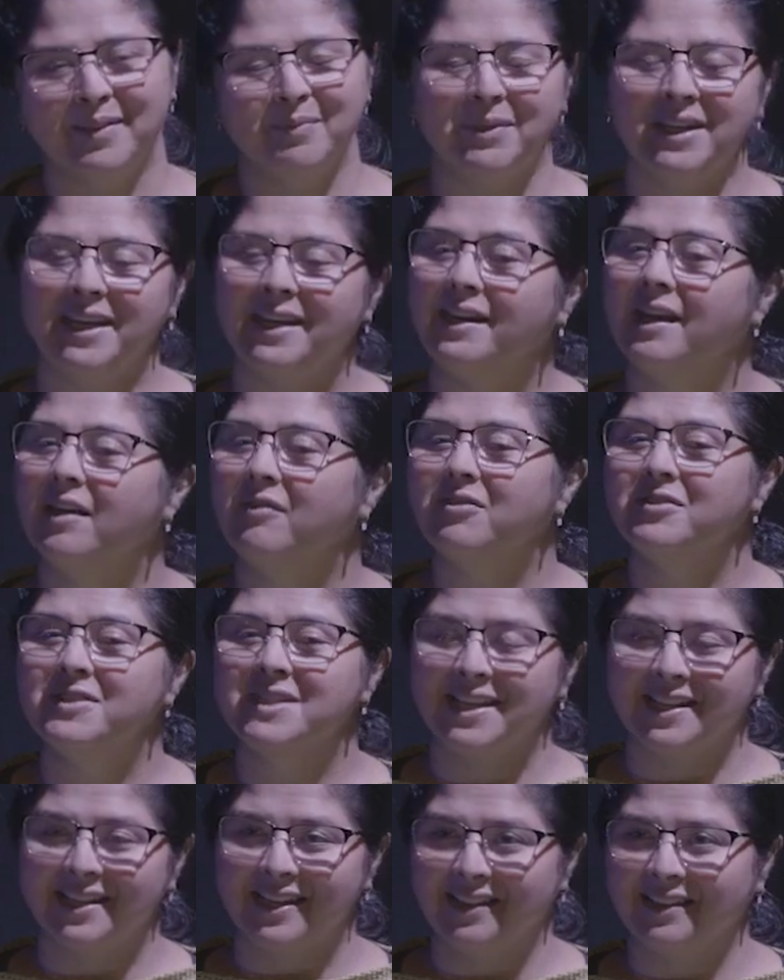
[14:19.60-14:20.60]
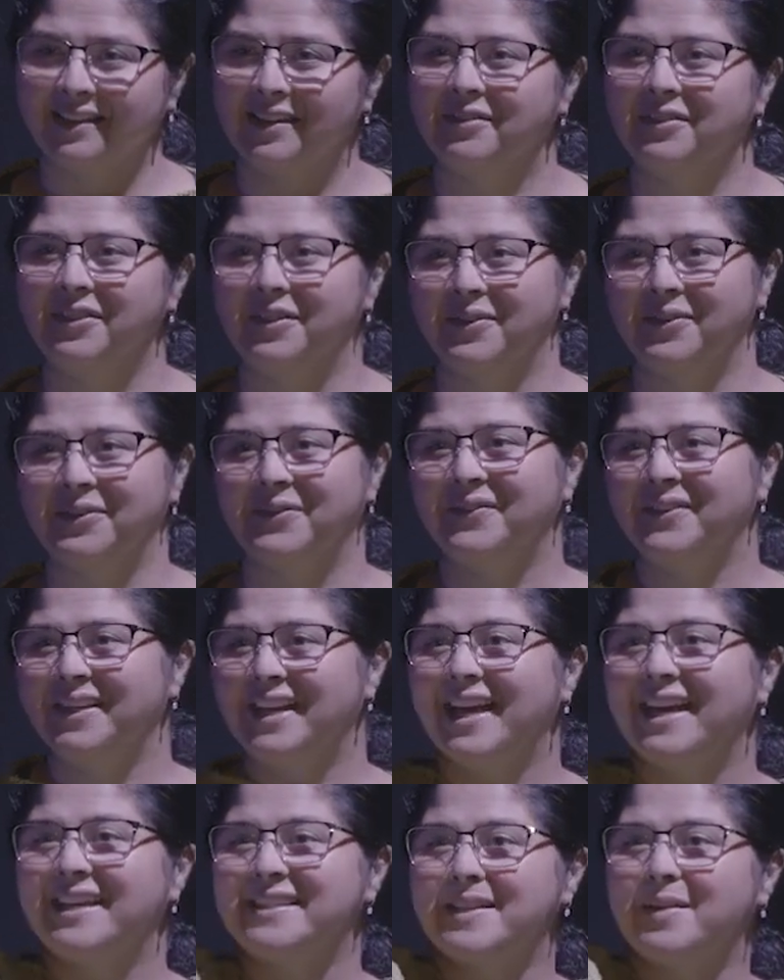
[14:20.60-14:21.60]
But he never said I love you.
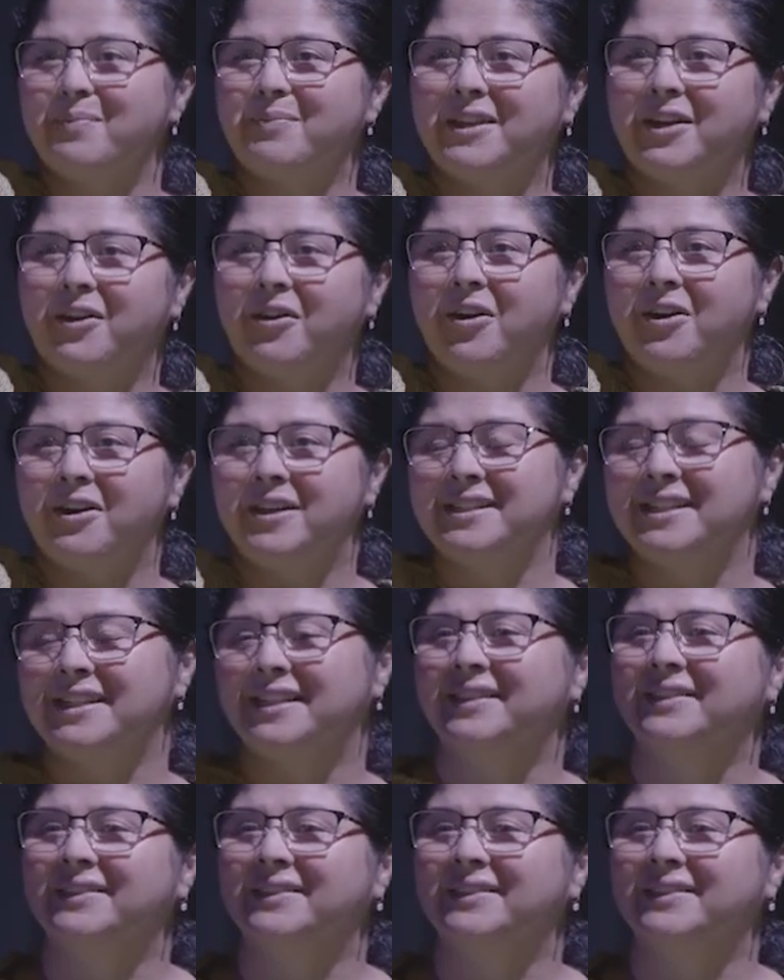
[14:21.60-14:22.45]
Yes, up there, hot.